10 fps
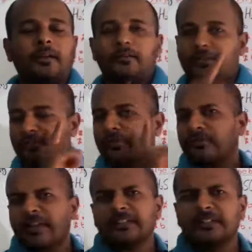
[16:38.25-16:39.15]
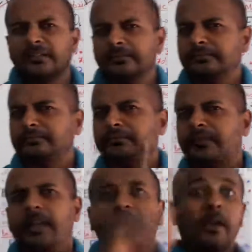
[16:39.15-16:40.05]
First one was
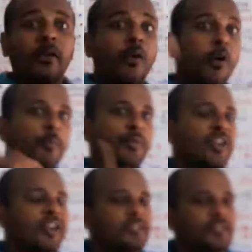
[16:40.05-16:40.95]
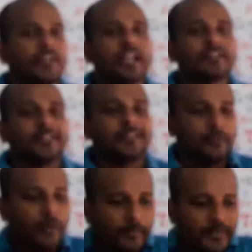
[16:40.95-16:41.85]
combination reaction.
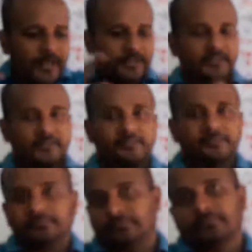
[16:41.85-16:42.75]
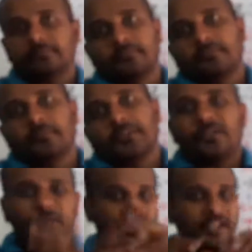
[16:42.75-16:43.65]
Combination. It's
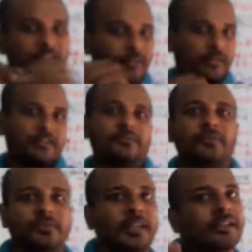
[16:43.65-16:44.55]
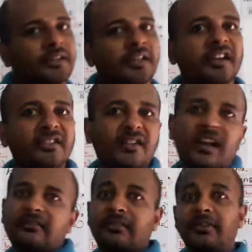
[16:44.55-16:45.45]
only an introduction for that. In the next
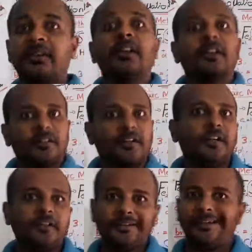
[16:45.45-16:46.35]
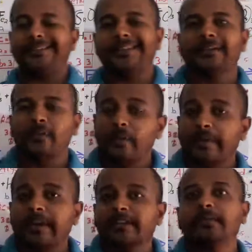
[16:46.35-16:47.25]
class we will study it in detail.
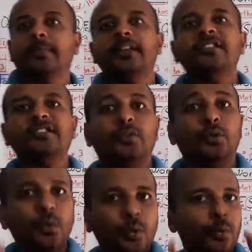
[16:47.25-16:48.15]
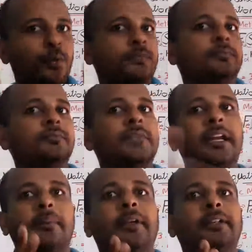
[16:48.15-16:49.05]
Combination means 2
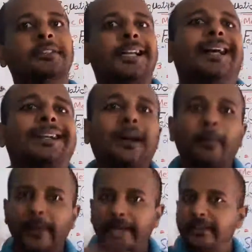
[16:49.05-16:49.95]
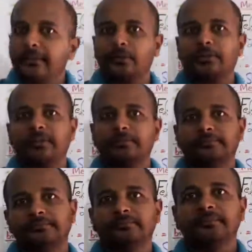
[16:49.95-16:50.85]
elements are combining together.
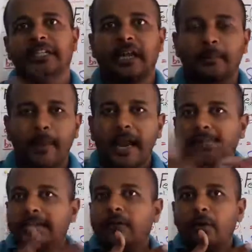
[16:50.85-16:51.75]
Combining